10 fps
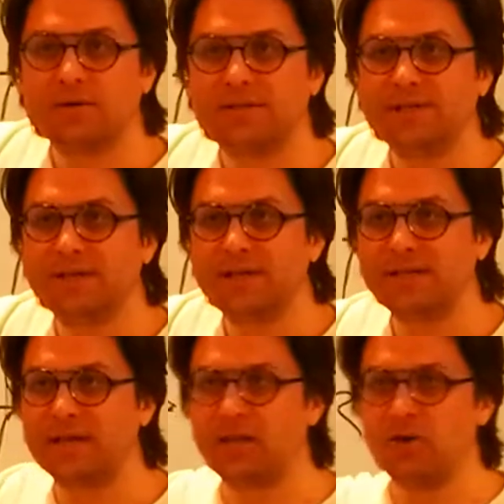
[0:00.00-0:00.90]
you are
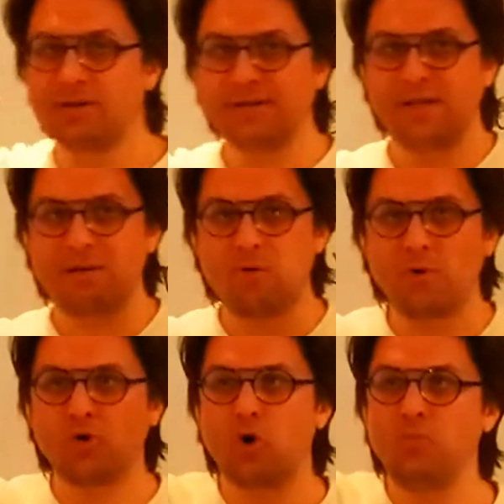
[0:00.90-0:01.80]
making
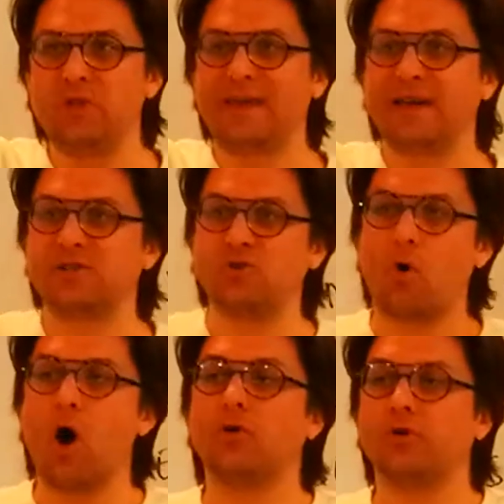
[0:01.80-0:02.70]
enter.
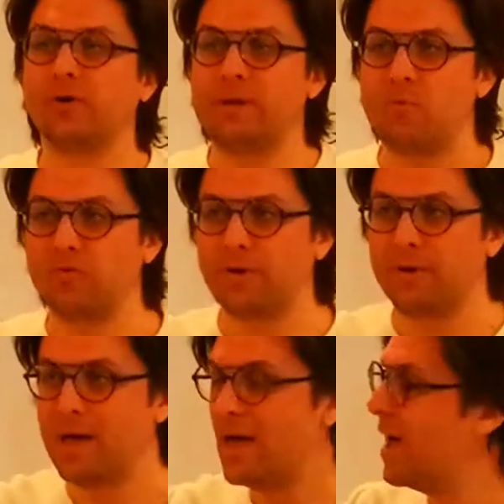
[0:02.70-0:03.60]
It's like
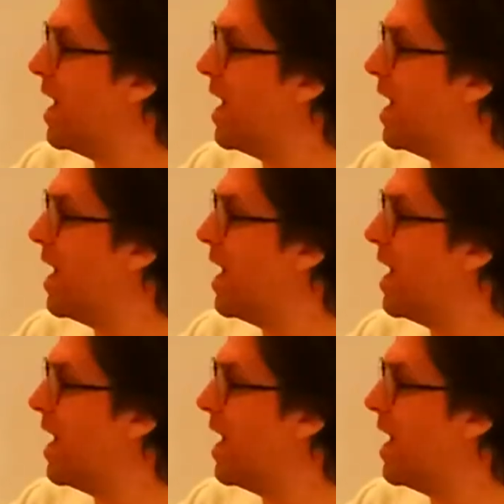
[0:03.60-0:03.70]
moments of